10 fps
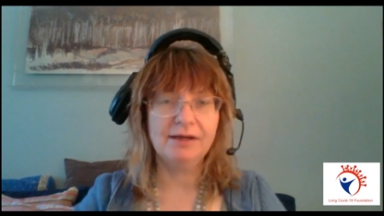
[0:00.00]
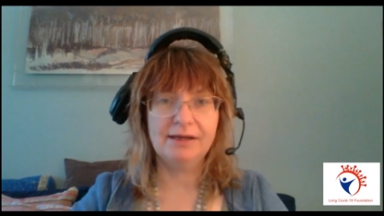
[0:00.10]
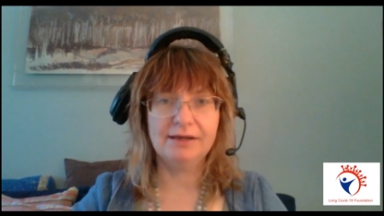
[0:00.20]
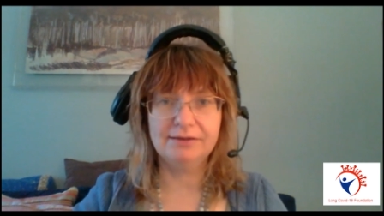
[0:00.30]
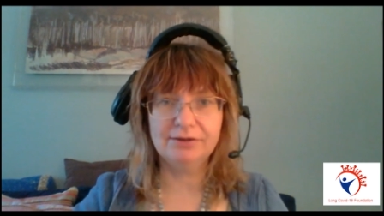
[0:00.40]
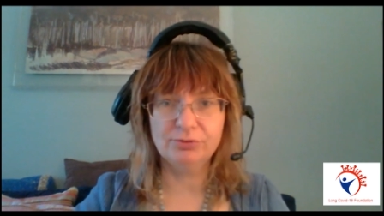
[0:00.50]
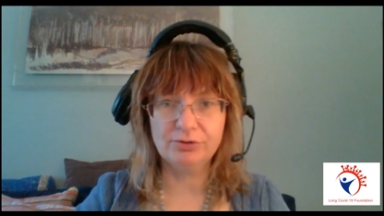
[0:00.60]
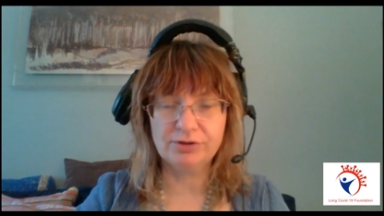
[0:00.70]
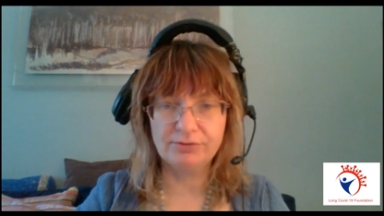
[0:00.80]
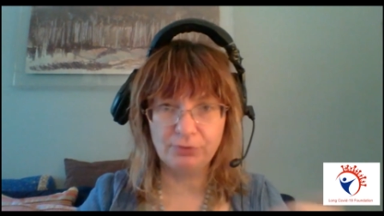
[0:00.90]
And in
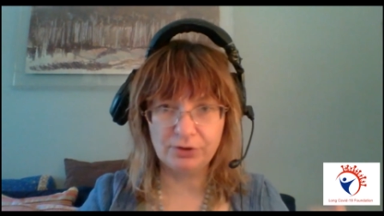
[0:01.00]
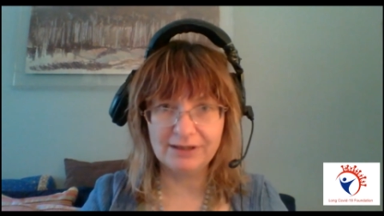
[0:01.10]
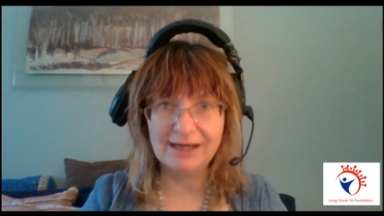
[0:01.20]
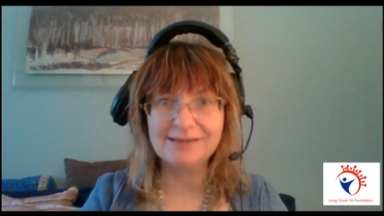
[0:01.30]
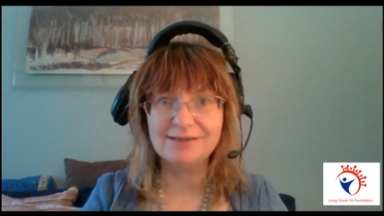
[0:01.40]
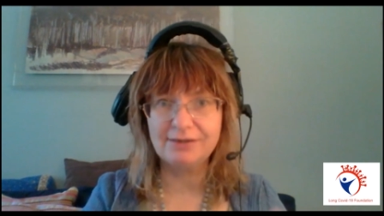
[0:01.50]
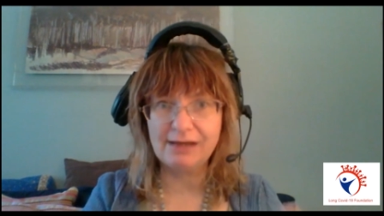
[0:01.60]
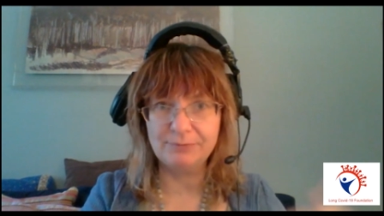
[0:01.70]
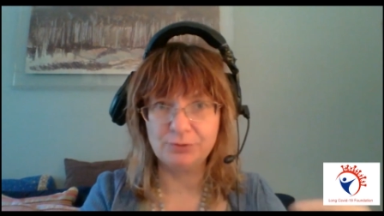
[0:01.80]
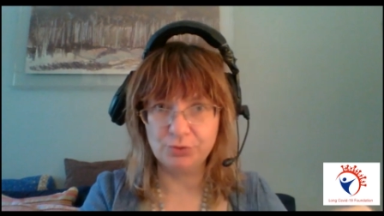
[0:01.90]
order for another
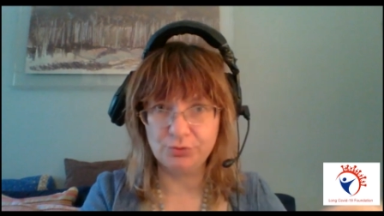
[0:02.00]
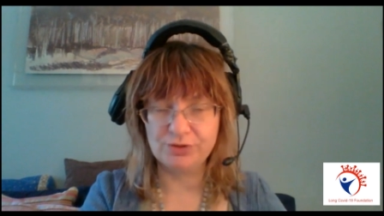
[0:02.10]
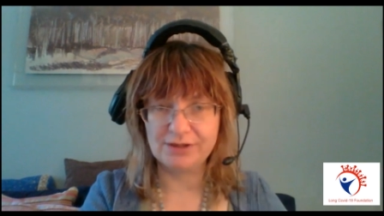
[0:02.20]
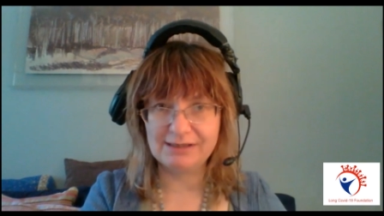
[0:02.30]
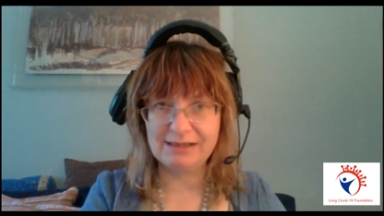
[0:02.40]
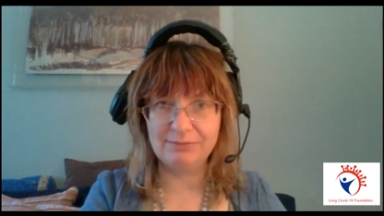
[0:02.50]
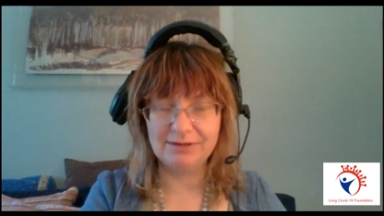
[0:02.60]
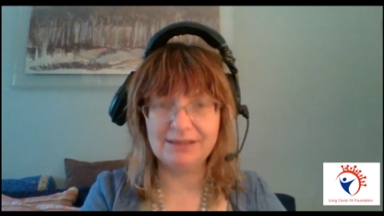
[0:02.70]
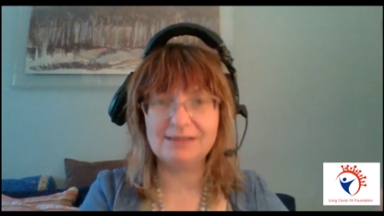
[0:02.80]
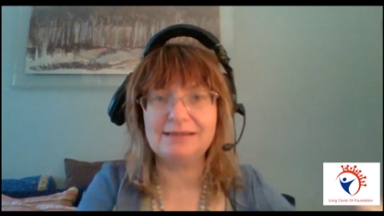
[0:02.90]
lab to do the same
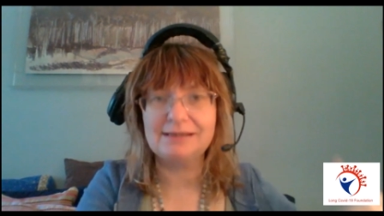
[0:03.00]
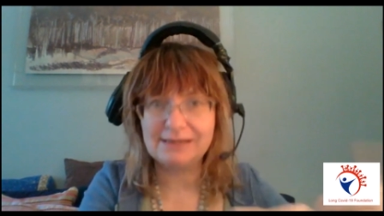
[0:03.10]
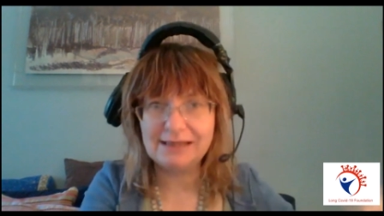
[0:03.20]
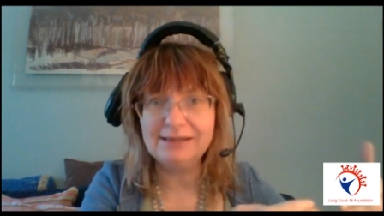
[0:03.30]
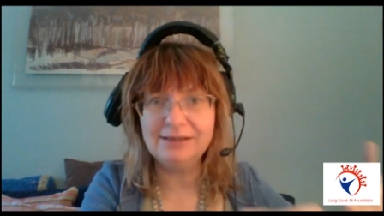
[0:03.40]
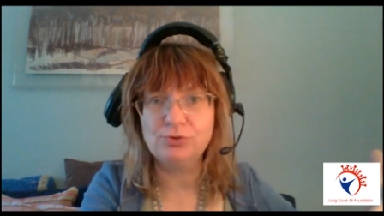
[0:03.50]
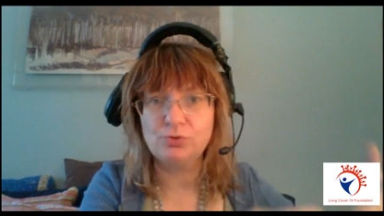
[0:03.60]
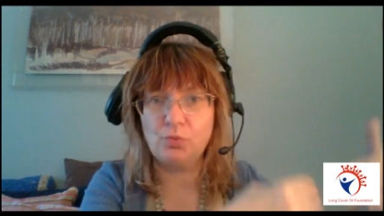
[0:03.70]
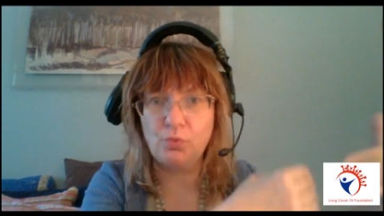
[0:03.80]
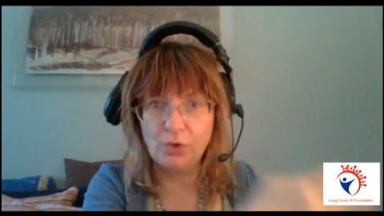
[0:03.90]
test, they need
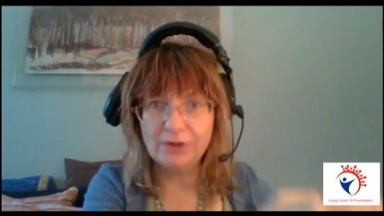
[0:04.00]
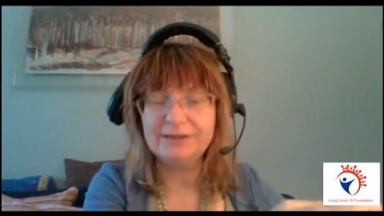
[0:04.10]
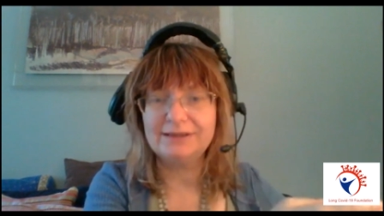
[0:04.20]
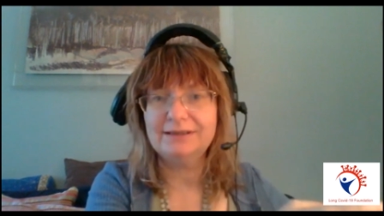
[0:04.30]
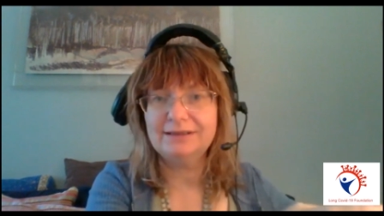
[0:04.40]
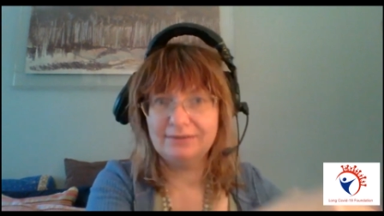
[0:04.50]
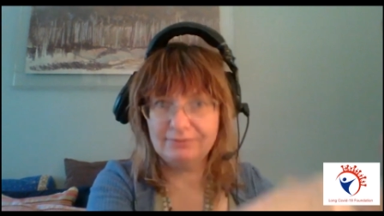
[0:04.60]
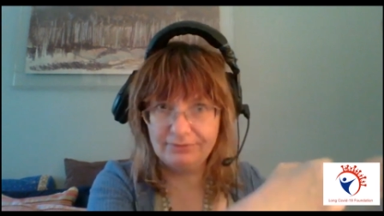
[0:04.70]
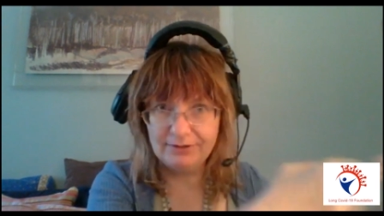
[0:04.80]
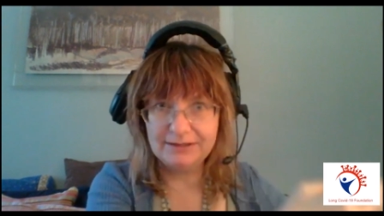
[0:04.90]
to want it and
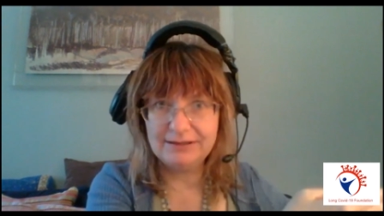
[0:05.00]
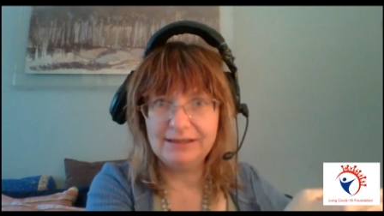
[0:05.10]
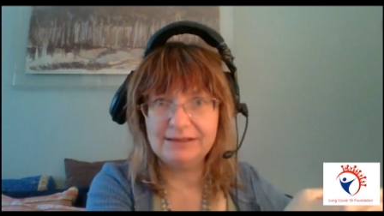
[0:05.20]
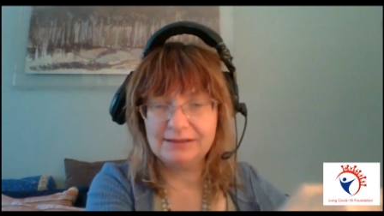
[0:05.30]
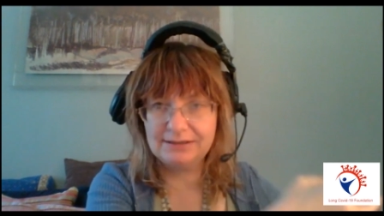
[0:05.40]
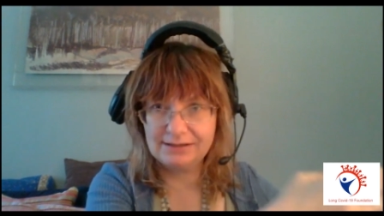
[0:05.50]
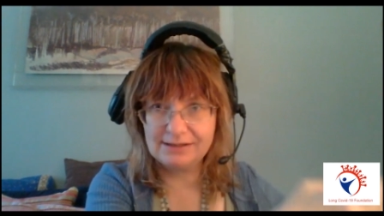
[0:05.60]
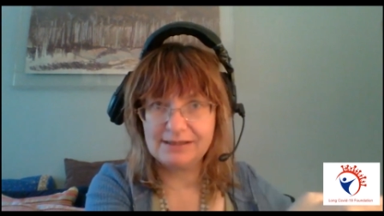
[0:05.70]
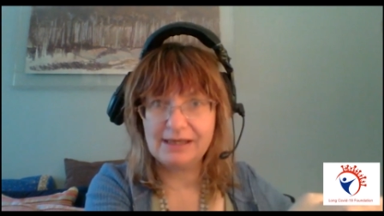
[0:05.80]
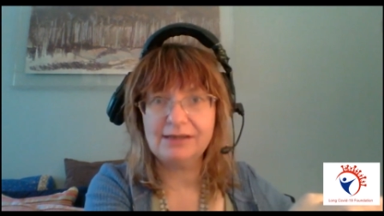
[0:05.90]
validate it in
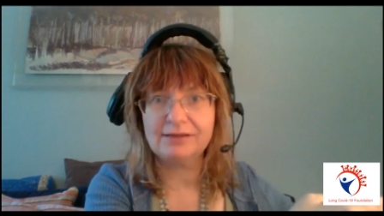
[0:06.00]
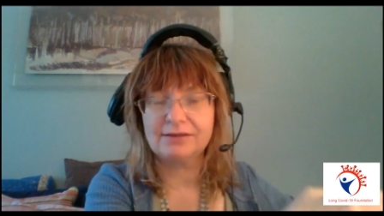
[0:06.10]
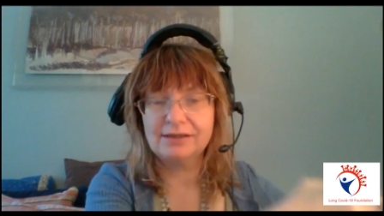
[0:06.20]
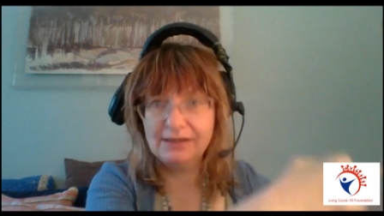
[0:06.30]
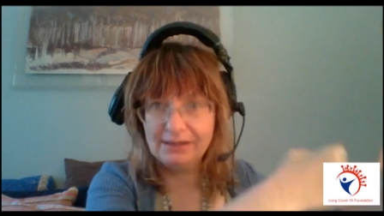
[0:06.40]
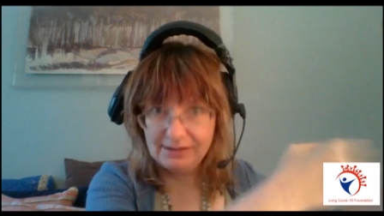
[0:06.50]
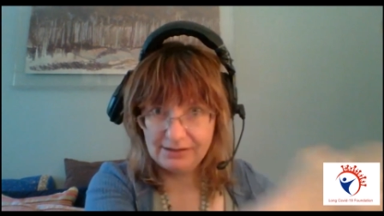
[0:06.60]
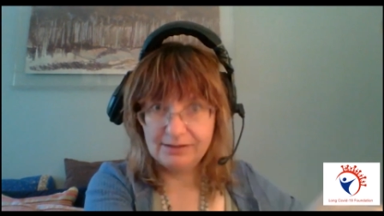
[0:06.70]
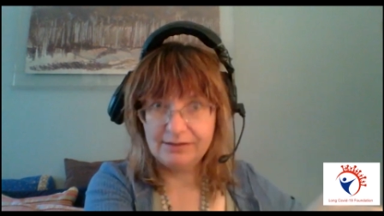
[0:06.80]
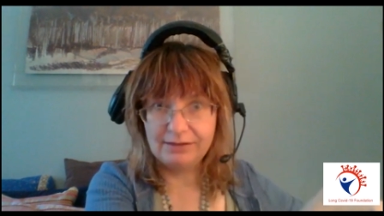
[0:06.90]
their
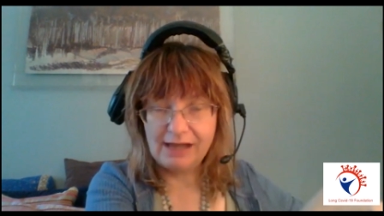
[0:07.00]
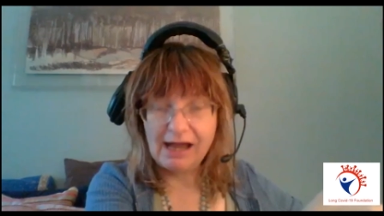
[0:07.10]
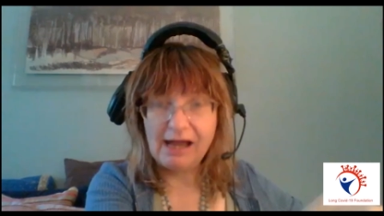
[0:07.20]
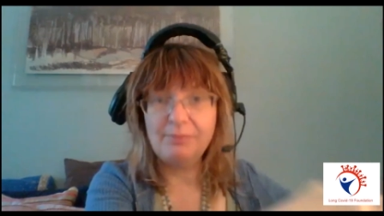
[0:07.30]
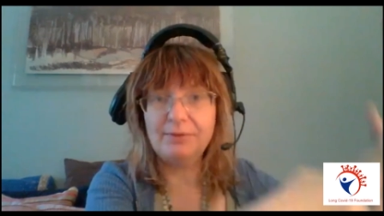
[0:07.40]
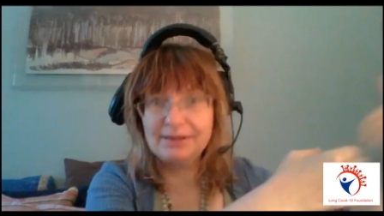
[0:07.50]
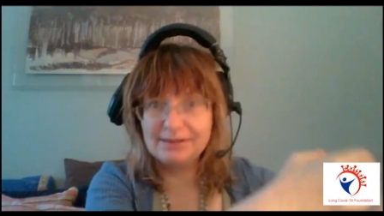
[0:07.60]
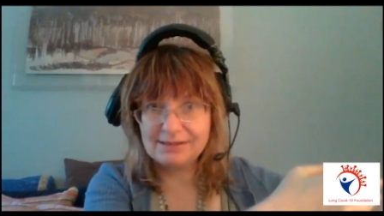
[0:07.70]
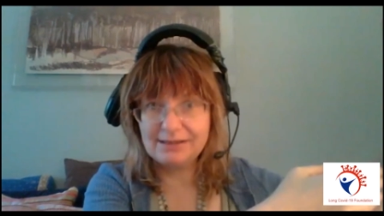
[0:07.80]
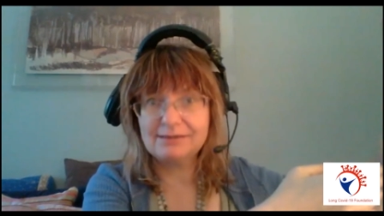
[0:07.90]
lab and
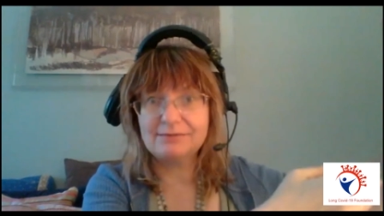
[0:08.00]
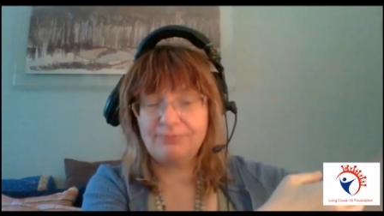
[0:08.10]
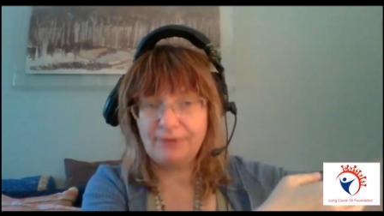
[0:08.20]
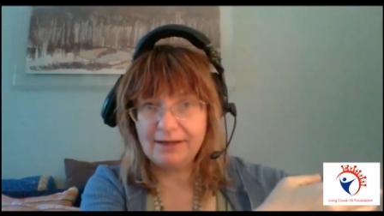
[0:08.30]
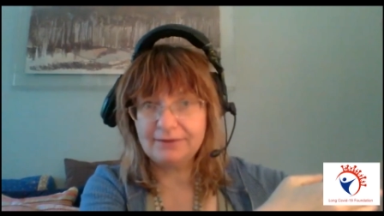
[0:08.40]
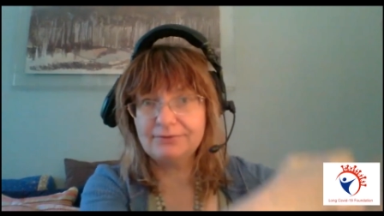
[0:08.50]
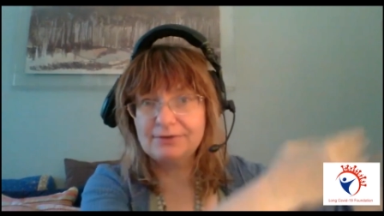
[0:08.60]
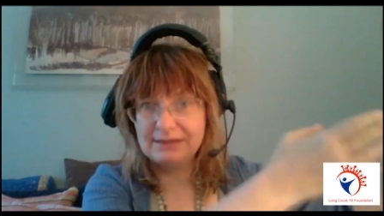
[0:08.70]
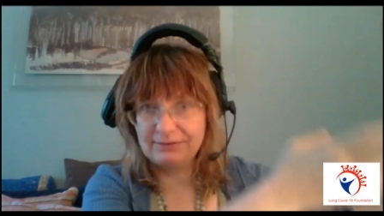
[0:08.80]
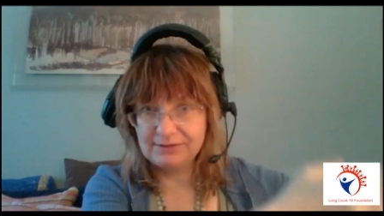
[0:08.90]
then file
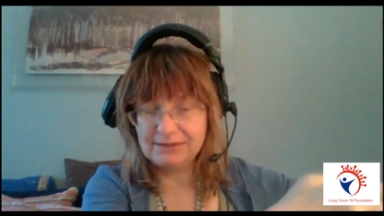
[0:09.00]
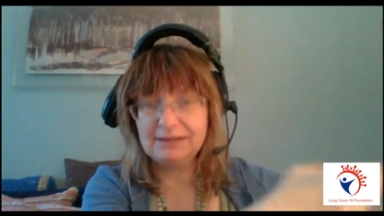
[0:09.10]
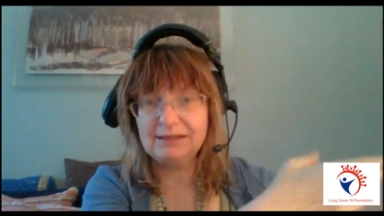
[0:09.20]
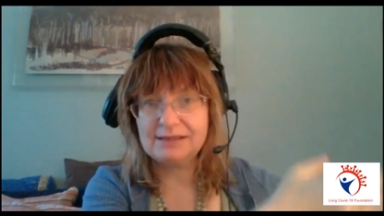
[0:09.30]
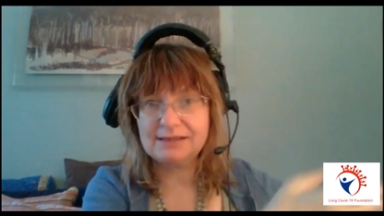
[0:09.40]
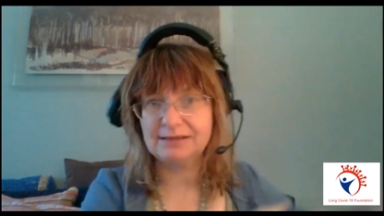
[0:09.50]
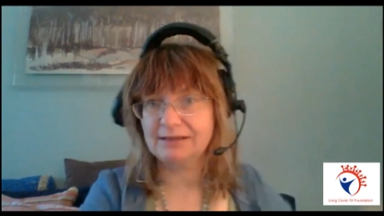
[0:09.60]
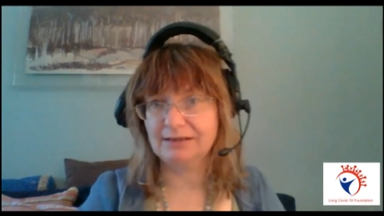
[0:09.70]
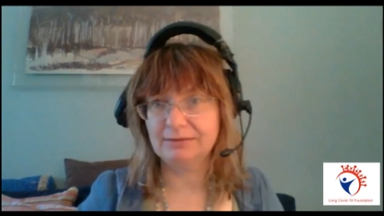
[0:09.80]
with FDA, et cetera.